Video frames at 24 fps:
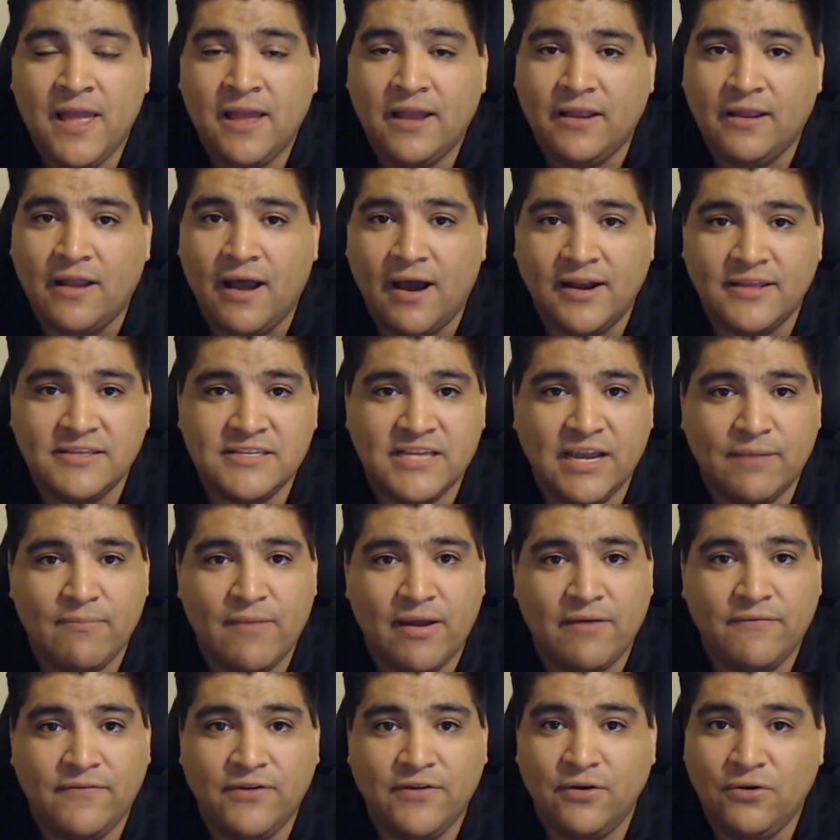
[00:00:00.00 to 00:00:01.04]
Got inside
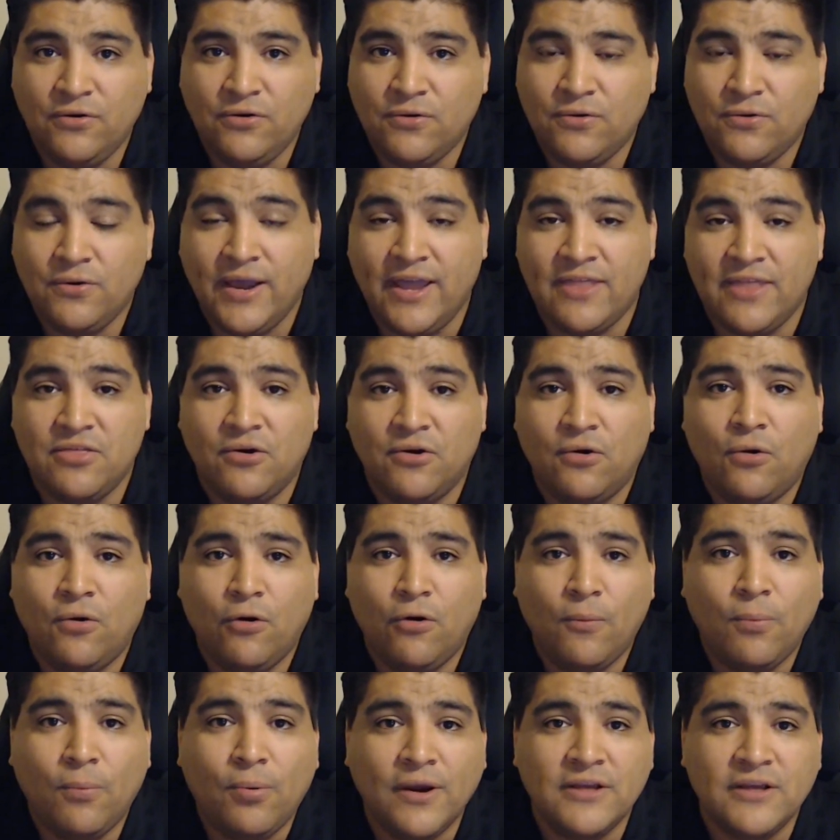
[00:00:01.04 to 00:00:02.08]
my vehicle, and the whole
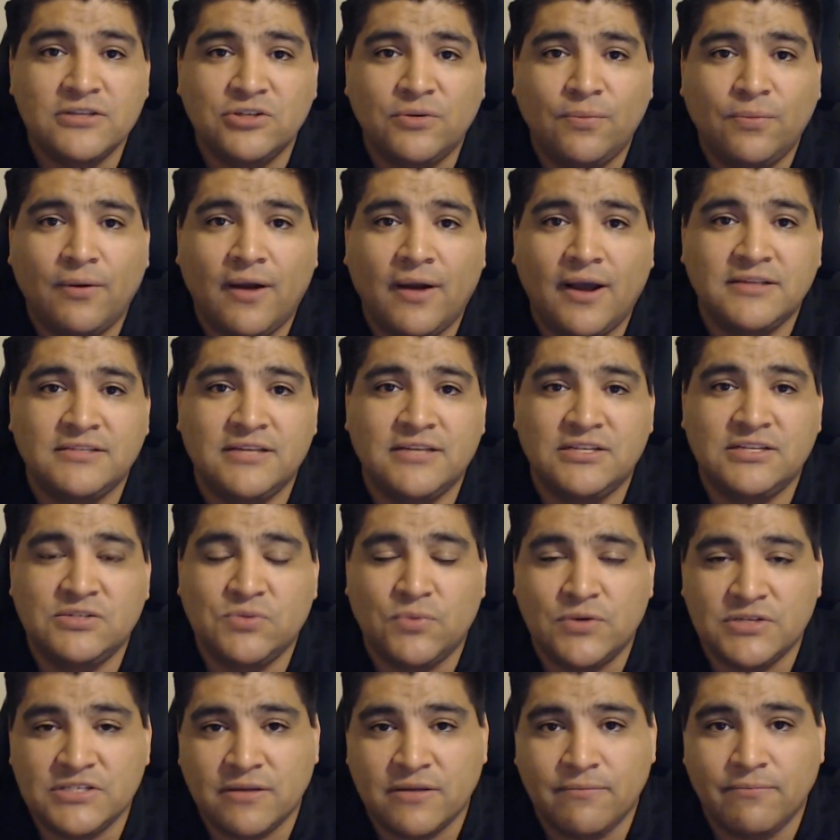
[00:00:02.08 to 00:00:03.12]
appraisal process
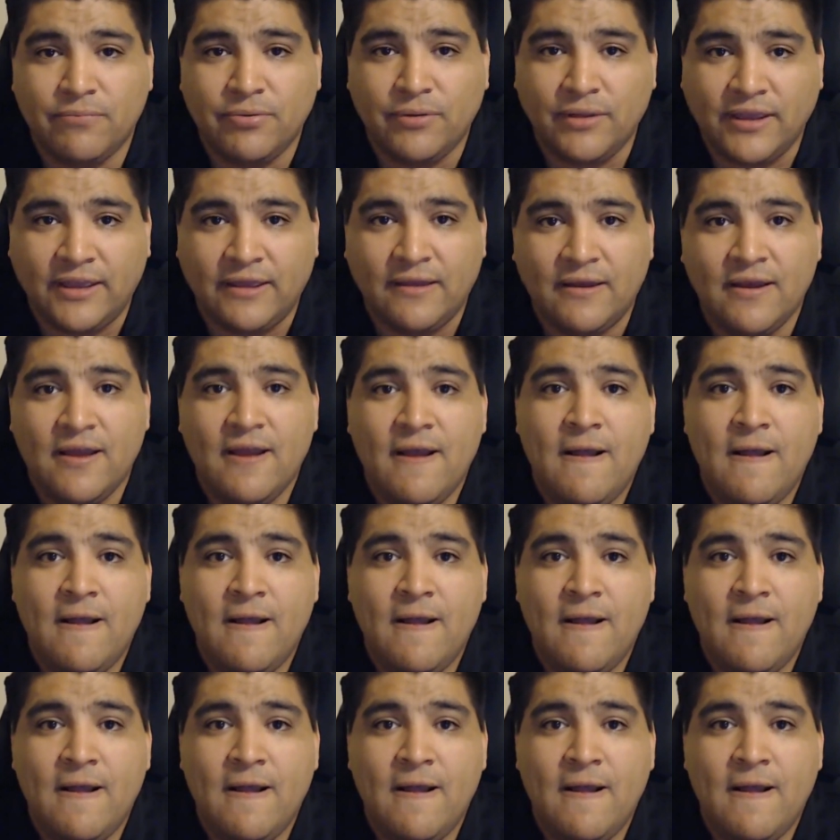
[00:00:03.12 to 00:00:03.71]
was complete.